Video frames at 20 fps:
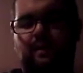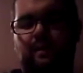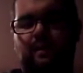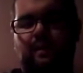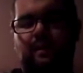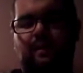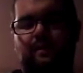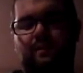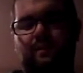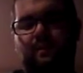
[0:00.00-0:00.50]

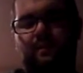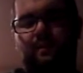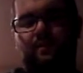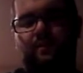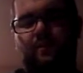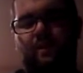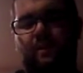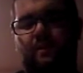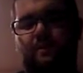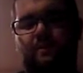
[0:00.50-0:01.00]
And
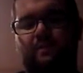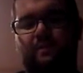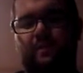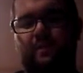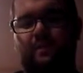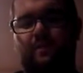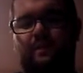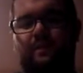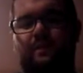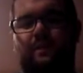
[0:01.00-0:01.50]
she gets to
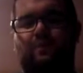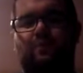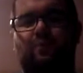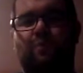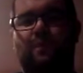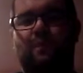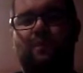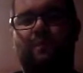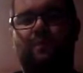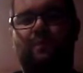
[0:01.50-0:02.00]
use an
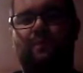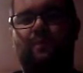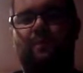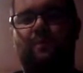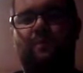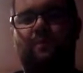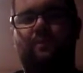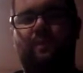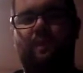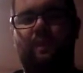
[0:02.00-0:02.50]
umbrella to her
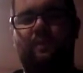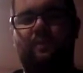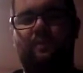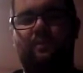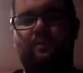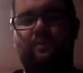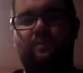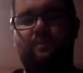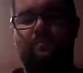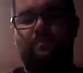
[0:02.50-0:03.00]

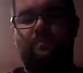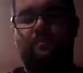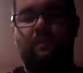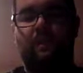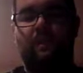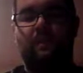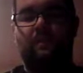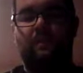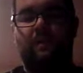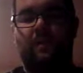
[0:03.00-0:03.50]
advantage.
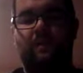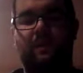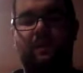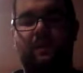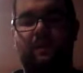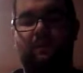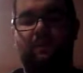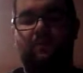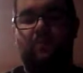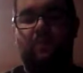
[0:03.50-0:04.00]
A
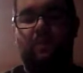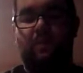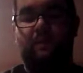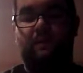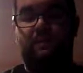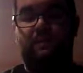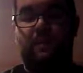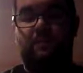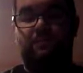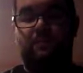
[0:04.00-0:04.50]
talking umbrella.
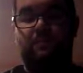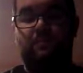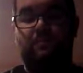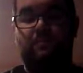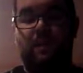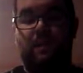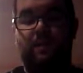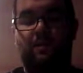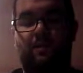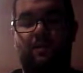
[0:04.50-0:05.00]
His name's
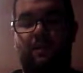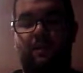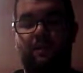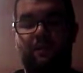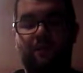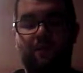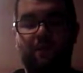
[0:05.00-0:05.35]
Perry.